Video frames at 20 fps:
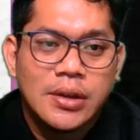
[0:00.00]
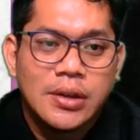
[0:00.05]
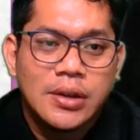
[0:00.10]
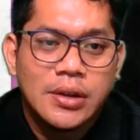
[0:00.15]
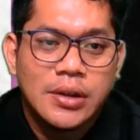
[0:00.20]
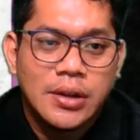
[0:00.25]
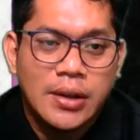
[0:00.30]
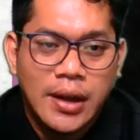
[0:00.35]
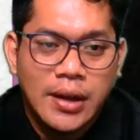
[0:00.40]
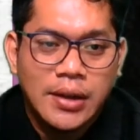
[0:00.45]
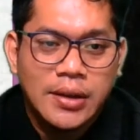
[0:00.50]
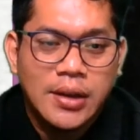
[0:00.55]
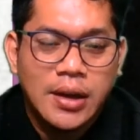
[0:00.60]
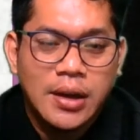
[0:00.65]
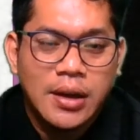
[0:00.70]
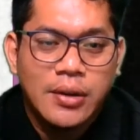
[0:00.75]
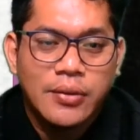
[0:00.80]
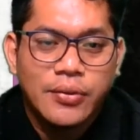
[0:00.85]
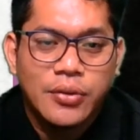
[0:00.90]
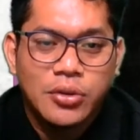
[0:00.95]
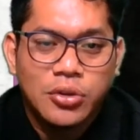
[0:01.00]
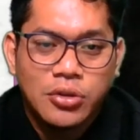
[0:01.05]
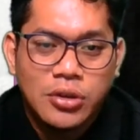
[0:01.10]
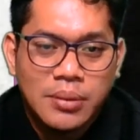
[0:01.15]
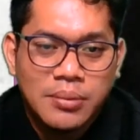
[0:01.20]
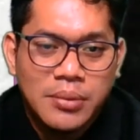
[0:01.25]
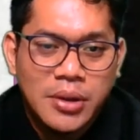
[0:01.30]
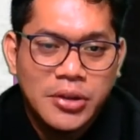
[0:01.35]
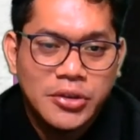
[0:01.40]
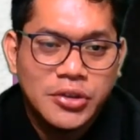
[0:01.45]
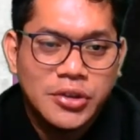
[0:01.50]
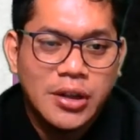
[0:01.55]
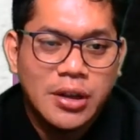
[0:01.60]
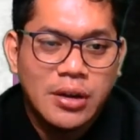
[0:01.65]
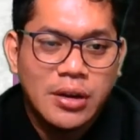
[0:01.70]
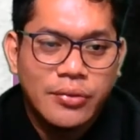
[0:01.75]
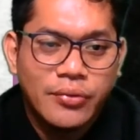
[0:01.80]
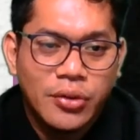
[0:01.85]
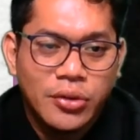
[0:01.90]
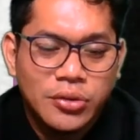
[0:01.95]
LiDAR, photogrammetry, aerial
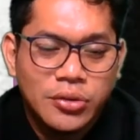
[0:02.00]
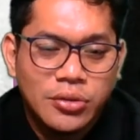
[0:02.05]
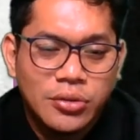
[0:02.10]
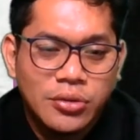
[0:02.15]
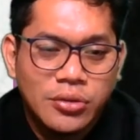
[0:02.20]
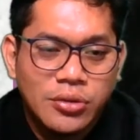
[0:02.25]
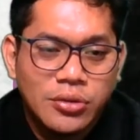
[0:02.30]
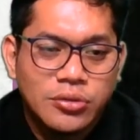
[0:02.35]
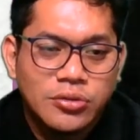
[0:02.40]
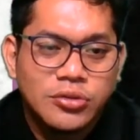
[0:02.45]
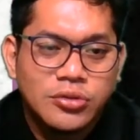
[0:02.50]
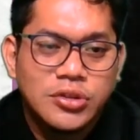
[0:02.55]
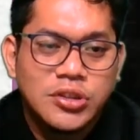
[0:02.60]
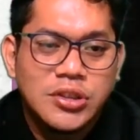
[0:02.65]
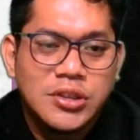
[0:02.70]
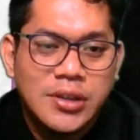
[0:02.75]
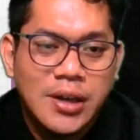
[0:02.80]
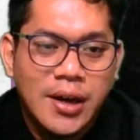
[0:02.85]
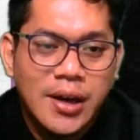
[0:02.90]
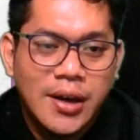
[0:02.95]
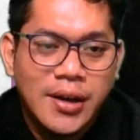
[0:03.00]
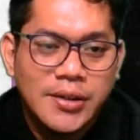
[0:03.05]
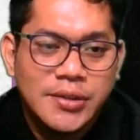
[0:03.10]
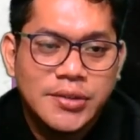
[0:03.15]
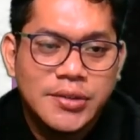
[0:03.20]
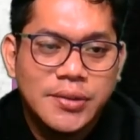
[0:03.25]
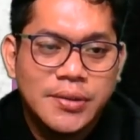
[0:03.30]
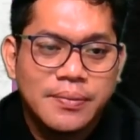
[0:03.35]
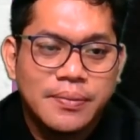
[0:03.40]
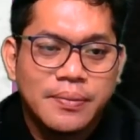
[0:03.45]
photo, digitize,